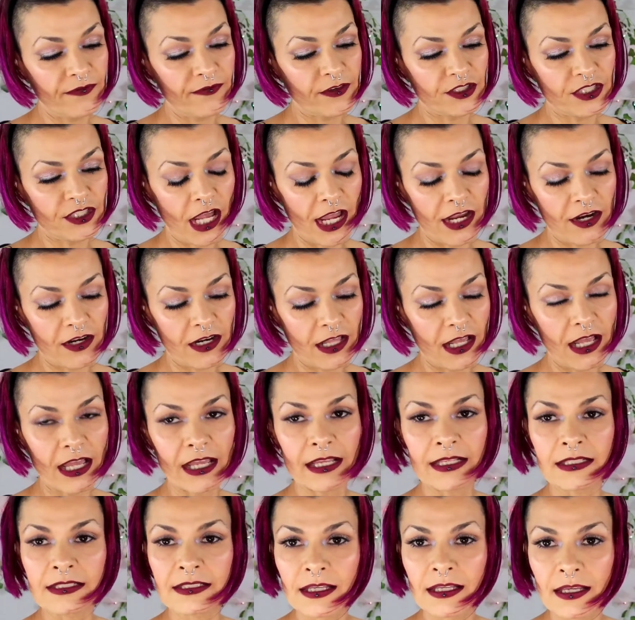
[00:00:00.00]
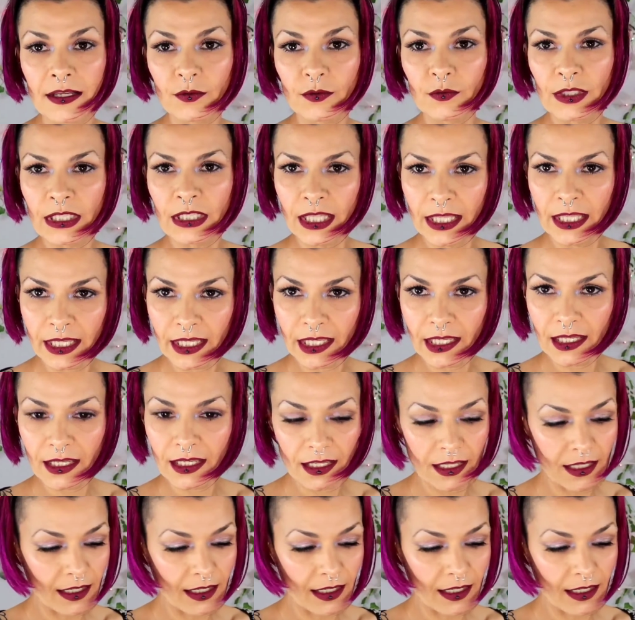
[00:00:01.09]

your tired eyes. Really?